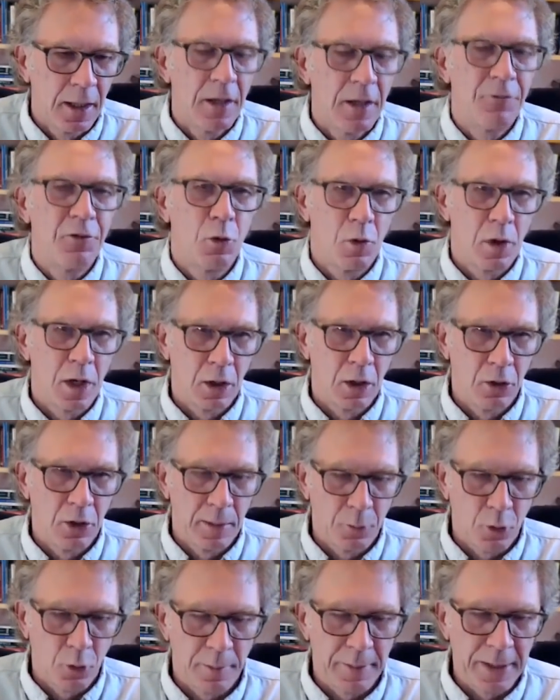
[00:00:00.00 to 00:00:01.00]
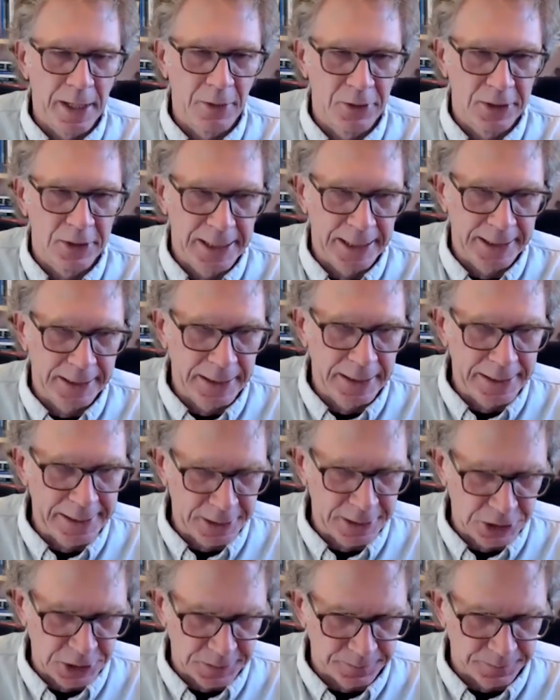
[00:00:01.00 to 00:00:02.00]
If you want to learn more about the
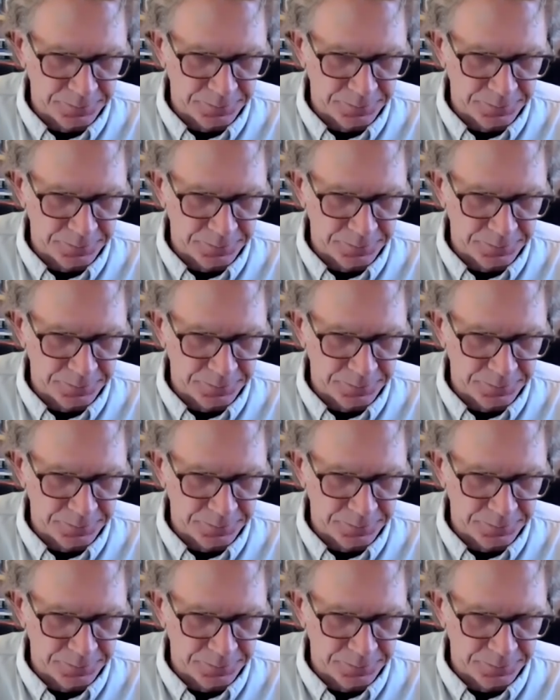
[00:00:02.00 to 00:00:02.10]
techniques,